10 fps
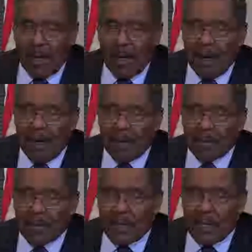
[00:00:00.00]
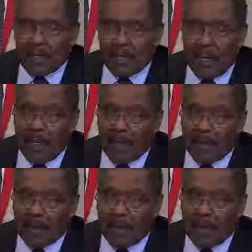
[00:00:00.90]
the next day, and
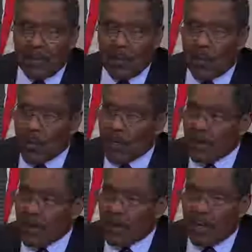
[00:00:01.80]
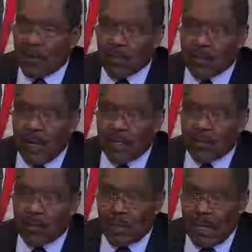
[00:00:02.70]
then reported to the governor's
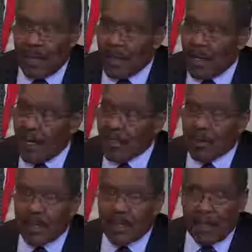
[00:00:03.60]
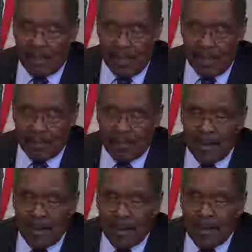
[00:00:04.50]
mansion where they had the announcement, and
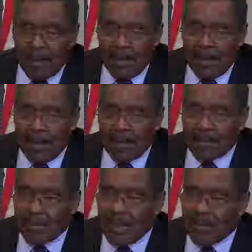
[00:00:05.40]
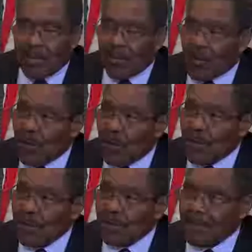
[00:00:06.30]
it went very well.